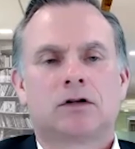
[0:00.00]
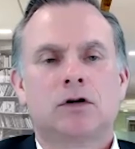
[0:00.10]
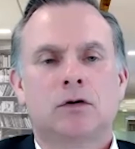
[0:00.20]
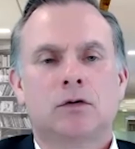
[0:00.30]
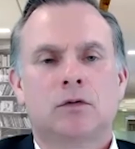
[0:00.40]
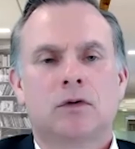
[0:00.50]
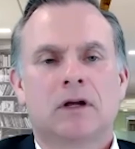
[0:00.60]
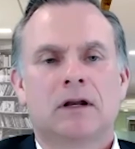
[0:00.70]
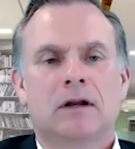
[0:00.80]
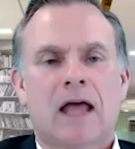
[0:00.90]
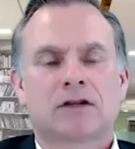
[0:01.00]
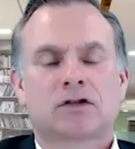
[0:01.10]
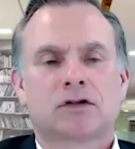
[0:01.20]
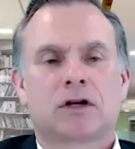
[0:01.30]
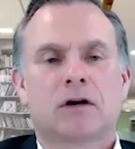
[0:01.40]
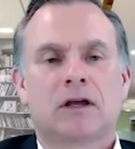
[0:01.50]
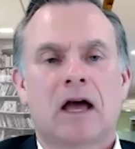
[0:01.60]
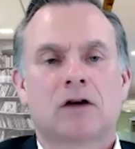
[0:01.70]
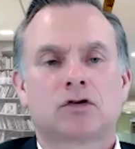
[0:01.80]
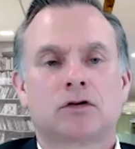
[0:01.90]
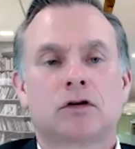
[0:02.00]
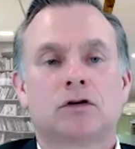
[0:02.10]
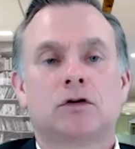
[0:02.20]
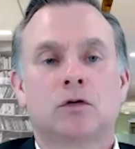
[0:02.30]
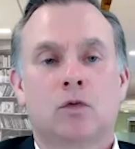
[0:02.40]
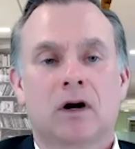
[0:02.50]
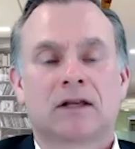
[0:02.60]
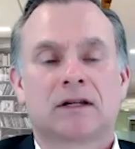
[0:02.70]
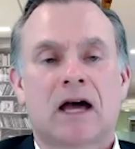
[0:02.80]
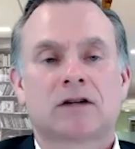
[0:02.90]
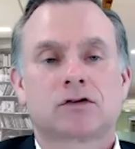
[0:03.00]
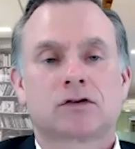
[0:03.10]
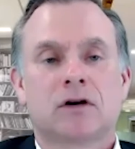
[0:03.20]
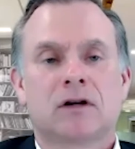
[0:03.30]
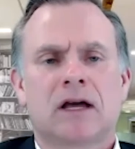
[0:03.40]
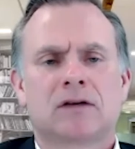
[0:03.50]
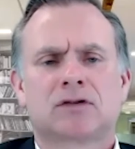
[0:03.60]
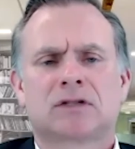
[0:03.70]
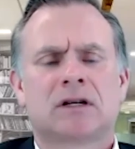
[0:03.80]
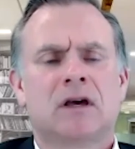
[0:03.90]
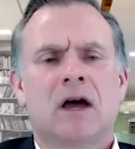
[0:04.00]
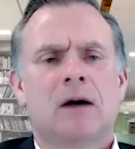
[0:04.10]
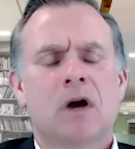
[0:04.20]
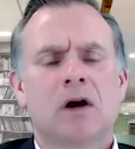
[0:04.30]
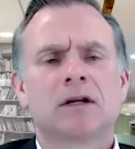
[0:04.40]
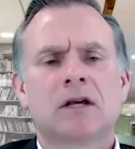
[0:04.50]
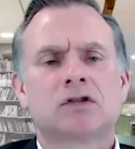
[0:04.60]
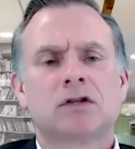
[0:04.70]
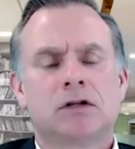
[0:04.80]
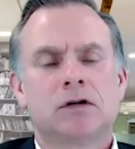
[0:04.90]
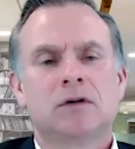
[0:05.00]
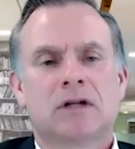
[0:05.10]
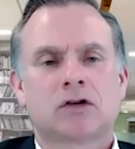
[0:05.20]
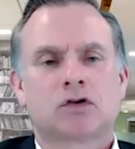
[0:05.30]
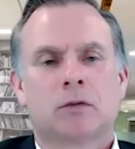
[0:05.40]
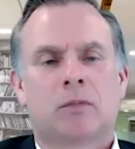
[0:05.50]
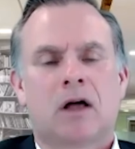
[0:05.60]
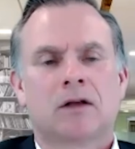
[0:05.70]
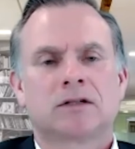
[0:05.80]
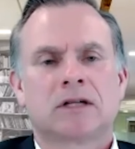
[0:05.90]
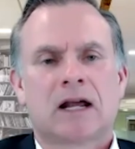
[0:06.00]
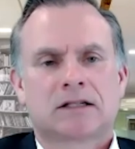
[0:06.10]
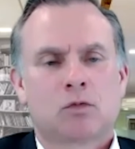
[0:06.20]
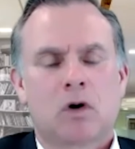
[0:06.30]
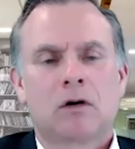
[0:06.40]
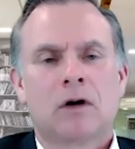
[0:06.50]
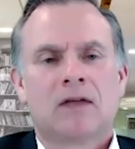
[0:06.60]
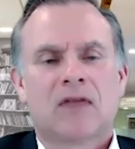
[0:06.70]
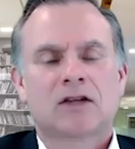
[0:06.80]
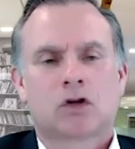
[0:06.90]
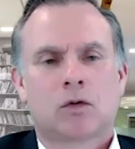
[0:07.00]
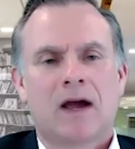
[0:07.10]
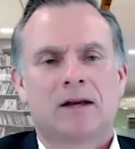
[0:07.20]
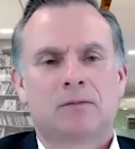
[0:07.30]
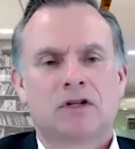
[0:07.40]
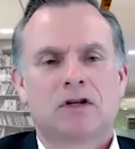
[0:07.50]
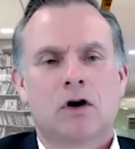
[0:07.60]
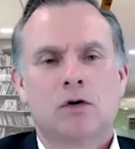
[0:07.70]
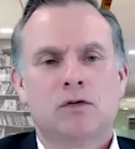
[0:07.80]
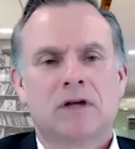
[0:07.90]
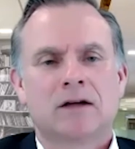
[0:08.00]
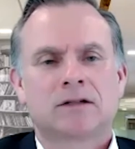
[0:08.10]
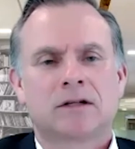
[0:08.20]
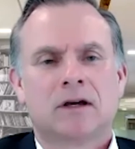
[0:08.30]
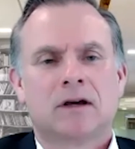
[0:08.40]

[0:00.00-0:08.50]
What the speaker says: to the National Security Council to do work at the National Security Council said, America doesn't do industrial policy. And I said, well, that's great. But you know who does?